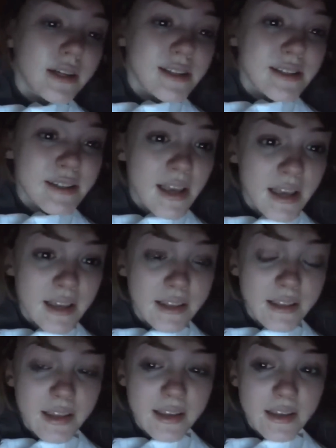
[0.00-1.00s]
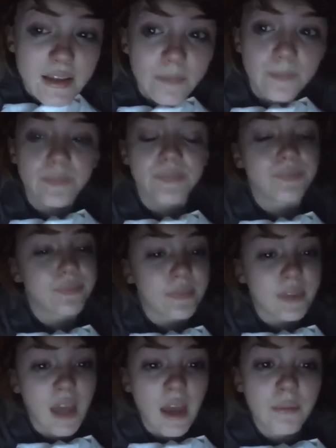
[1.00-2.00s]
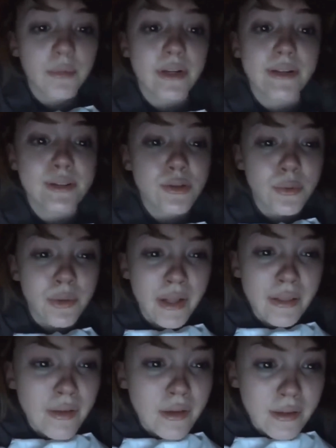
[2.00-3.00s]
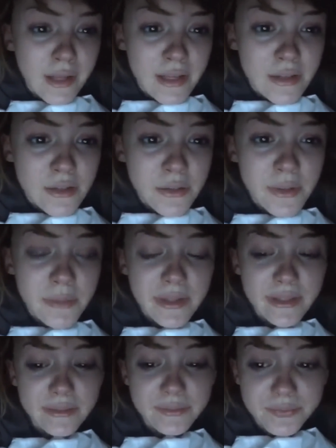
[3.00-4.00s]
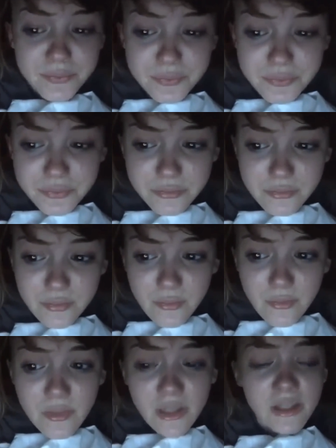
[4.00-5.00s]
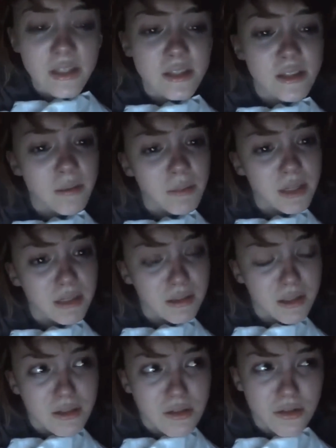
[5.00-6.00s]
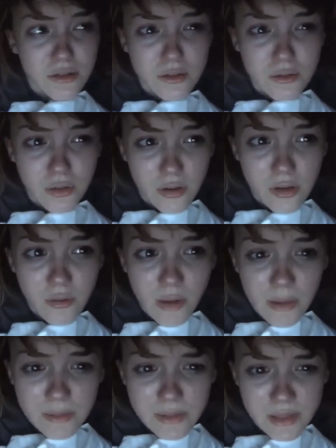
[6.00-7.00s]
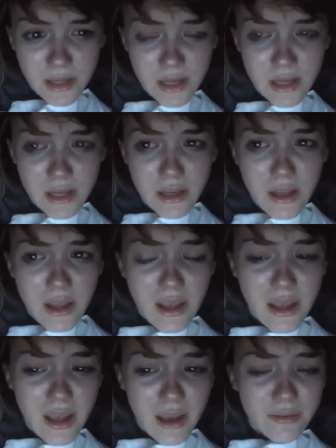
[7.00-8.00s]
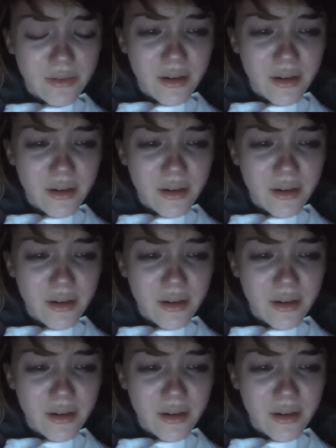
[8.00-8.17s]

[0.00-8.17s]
gonna say, like, I wanted to know what he looked like, so he went and he sent me a link to this dirty website I